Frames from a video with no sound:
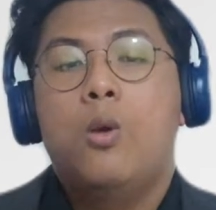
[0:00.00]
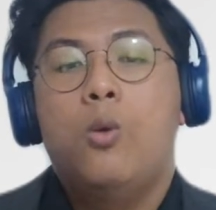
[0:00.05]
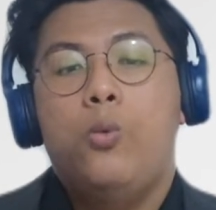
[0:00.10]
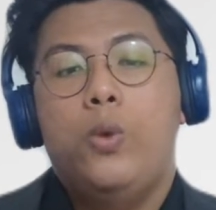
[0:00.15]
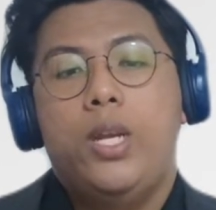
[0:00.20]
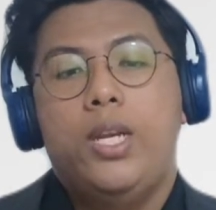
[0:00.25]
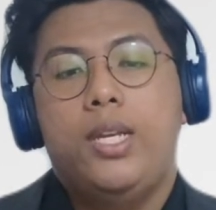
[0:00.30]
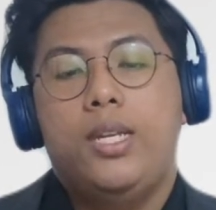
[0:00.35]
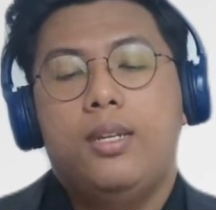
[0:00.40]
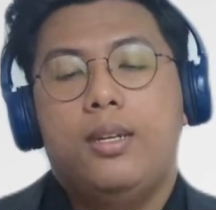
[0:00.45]

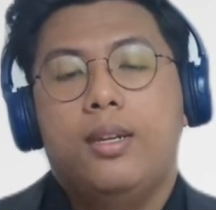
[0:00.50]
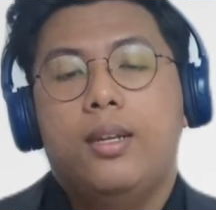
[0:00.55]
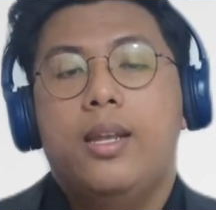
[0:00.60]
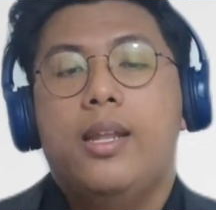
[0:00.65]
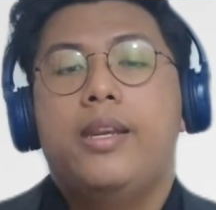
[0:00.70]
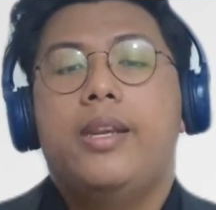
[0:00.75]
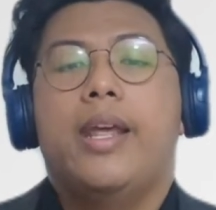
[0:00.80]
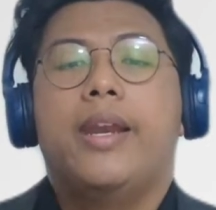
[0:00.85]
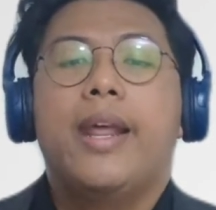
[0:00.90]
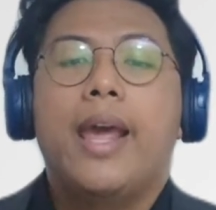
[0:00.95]
which
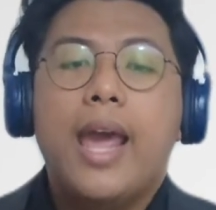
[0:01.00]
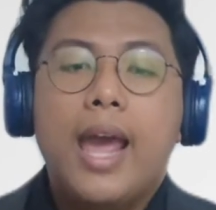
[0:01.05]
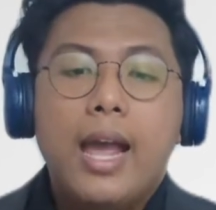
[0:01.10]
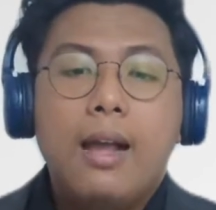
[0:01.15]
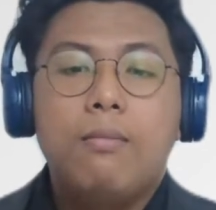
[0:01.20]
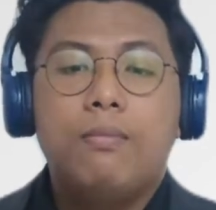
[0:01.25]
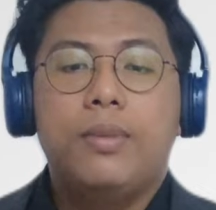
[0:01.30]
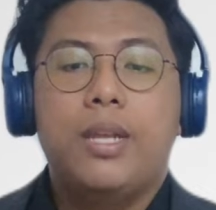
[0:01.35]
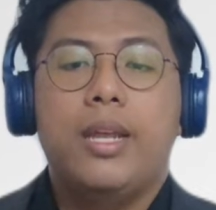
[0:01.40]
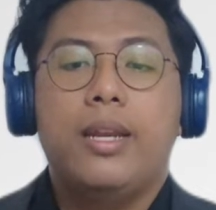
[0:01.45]
then
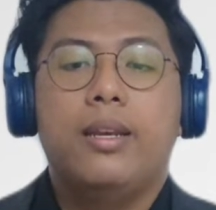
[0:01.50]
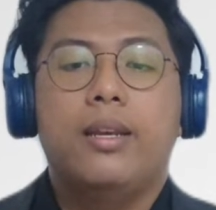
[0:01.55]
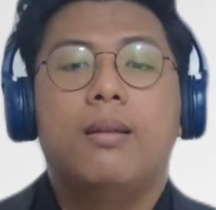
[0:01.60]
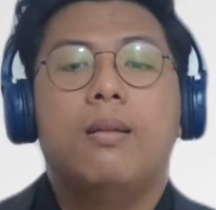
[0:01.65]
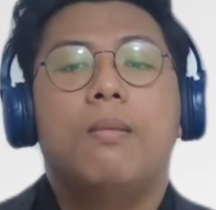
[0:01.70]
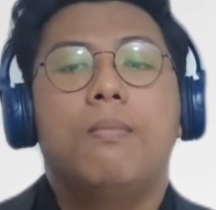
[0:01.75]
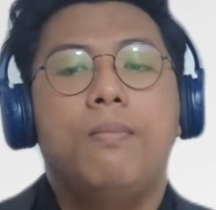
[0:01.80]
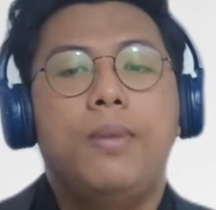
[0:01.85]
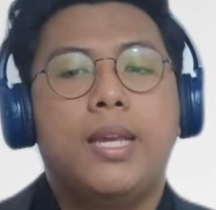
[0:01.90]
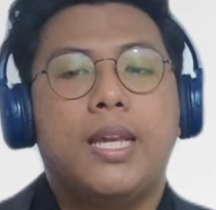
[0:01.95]
helped them
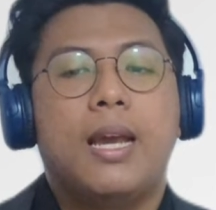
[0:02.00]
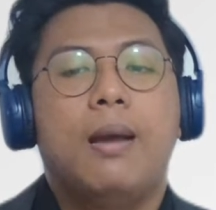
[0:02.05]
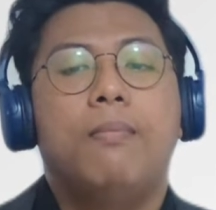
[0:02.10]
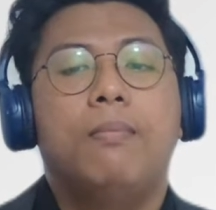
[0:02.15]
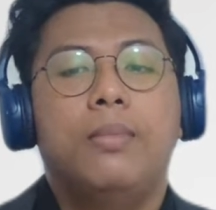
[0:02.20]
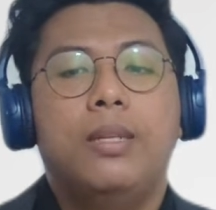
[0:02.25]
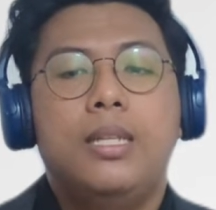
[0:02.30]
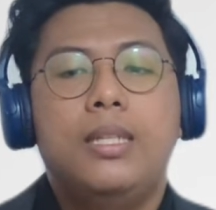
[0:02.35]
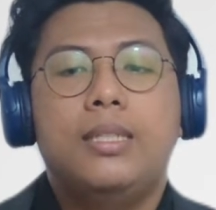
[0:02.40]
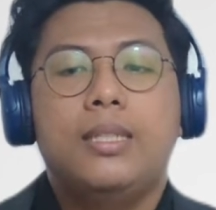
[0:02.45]

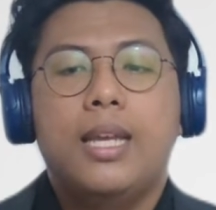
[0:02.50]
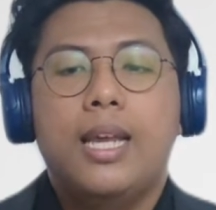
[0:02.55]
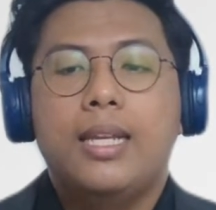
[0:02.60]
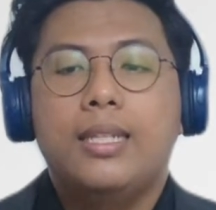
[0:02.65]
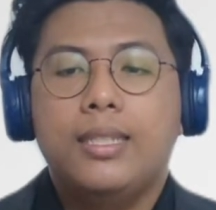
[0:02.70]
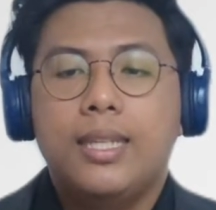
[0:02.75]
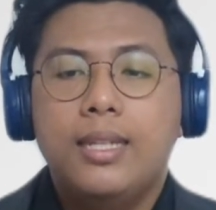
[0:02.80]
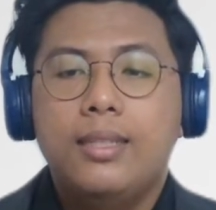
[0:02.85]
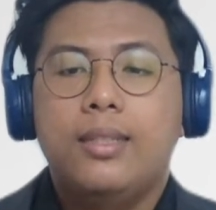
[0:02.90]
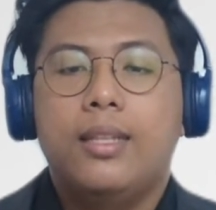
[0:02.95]
become
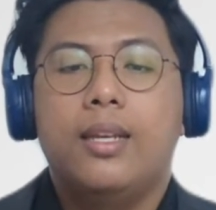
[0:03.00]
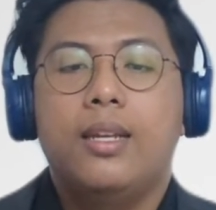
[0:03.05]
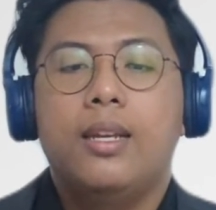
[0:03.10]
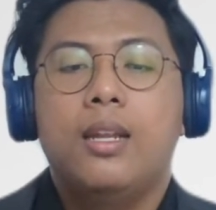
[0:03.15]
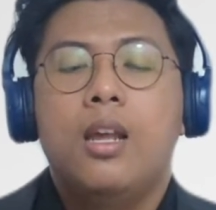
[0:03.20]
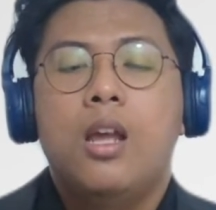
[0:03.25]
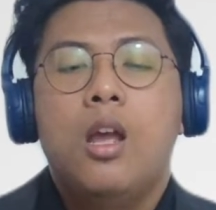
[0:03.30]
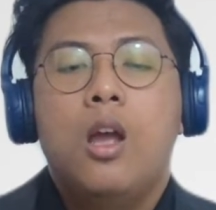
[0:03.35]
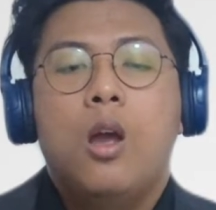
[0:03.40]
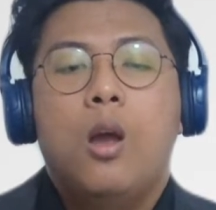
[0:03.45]

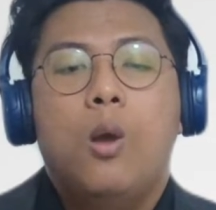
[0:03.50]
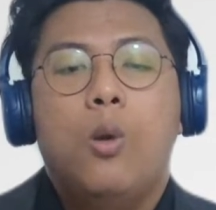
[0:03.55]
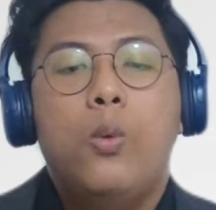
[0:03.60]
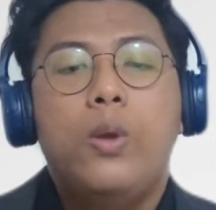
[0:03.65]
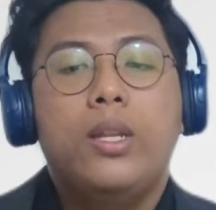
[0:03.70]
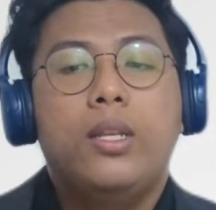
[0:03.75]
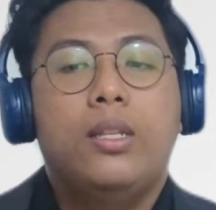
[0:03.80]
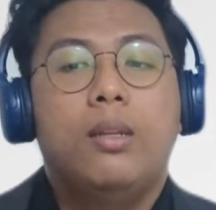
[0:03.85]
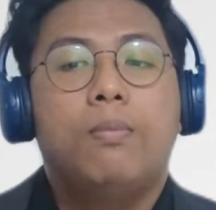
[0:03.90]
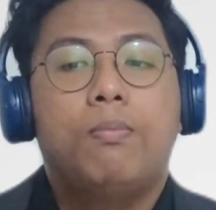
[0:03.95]
disenchanted
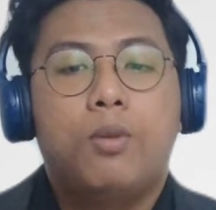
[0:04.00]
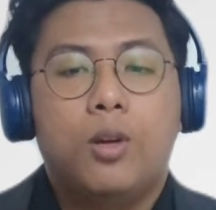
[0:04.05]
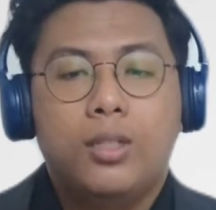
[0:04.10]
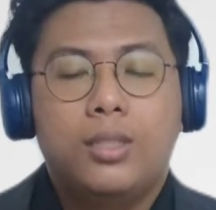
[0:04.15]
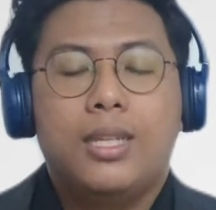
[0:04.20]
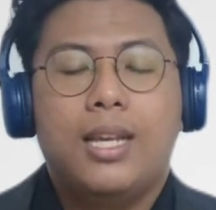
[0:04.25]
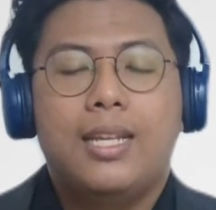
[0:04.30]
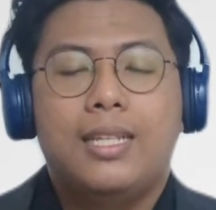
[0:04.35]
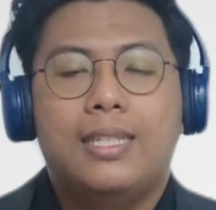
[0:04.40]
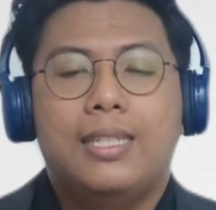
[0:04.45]
with the
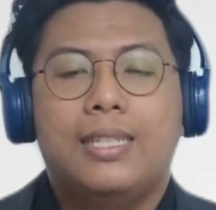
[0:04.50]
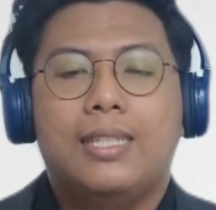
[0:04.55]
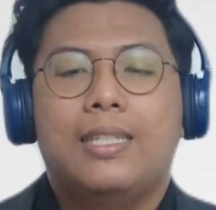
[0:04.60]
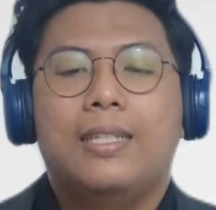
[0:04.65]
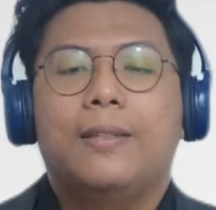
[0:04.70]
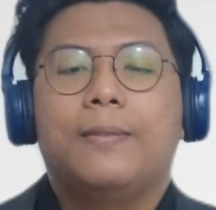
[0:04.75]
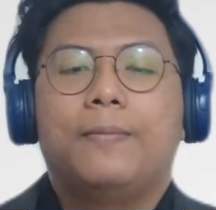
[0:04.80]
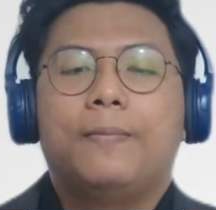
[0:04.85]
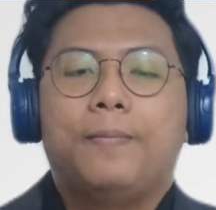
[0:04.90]
process.